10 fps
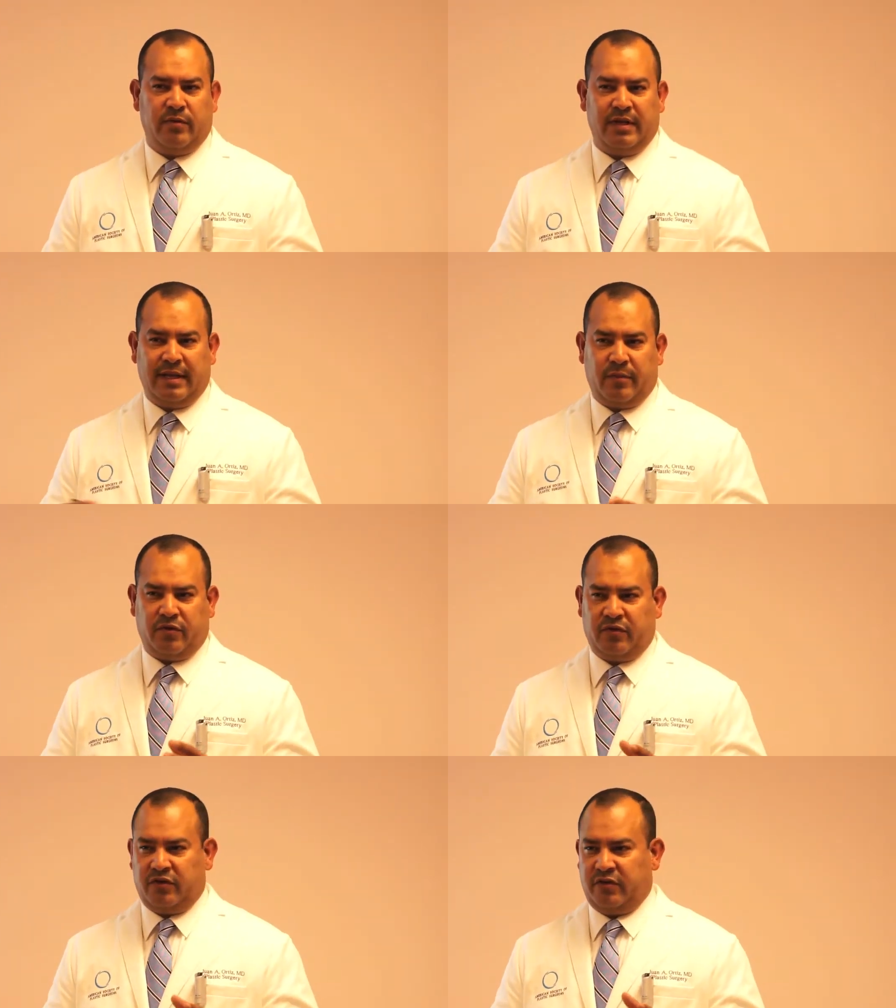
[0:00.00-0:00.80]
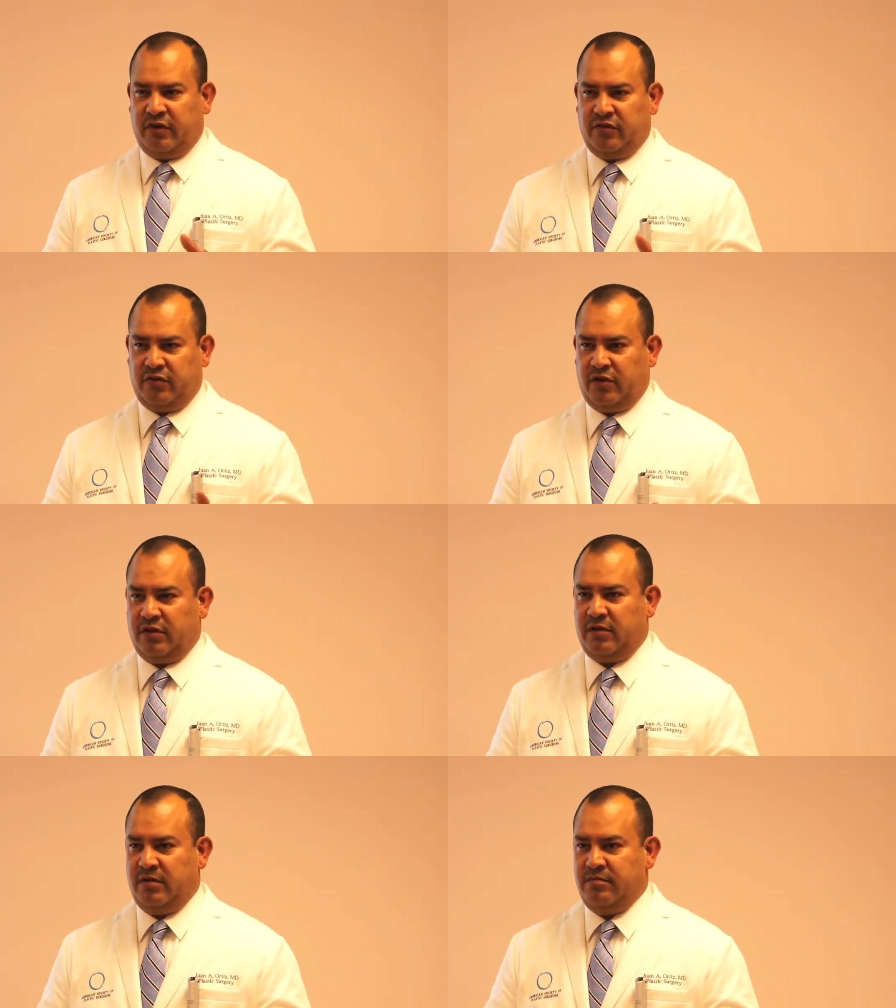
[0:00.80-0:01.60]
Well, liposuction is
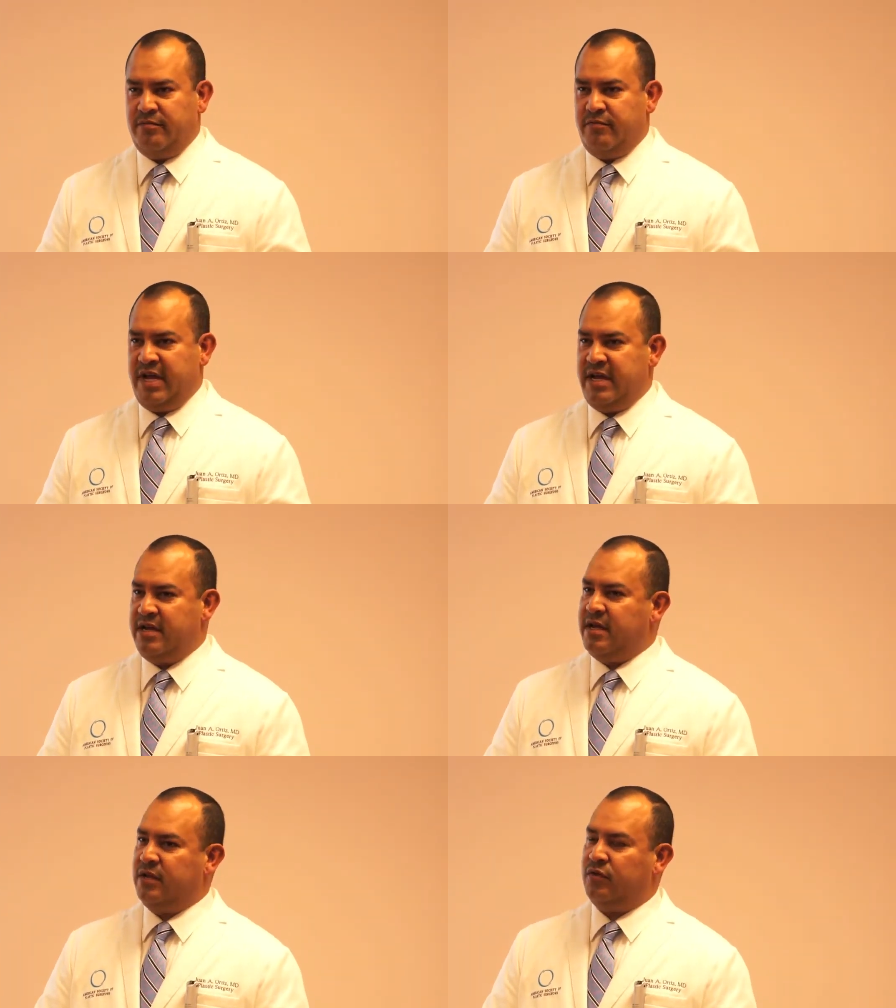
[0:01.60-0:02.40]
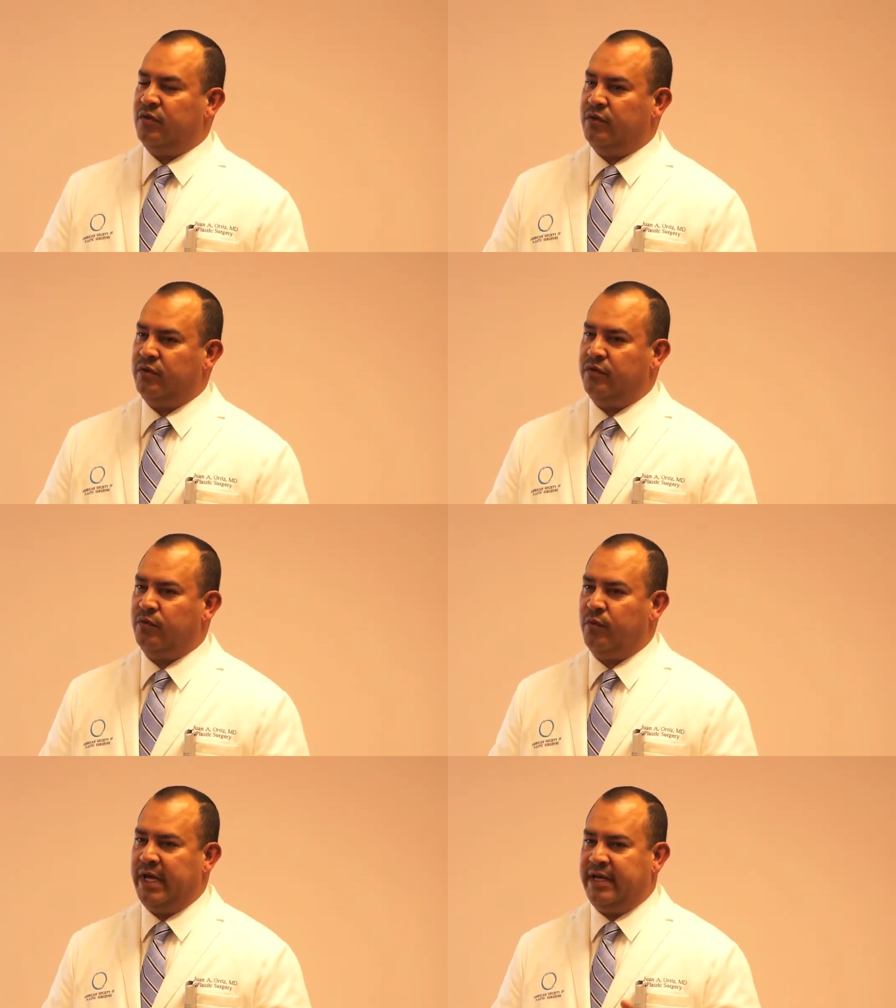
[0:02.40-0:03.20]
not made to lose
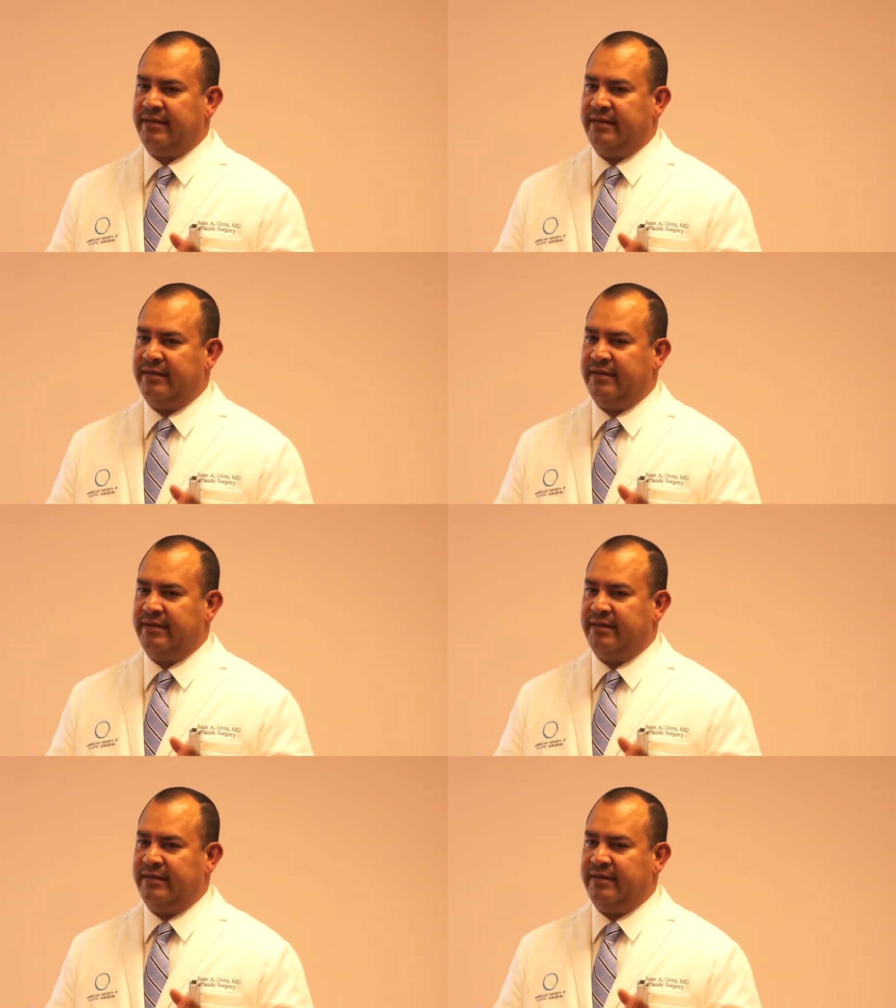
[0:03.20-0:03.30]
weight.